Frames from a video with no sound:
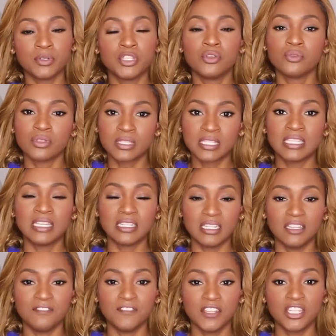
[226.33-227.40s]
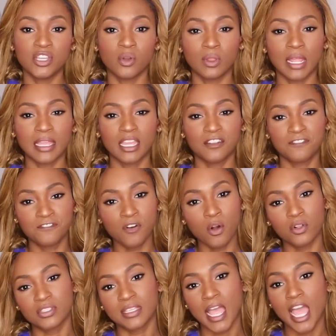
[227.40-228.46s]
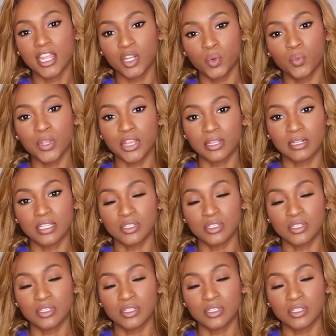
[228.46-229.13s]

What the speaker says: but you'll see in the video, like, it falls kind of weird.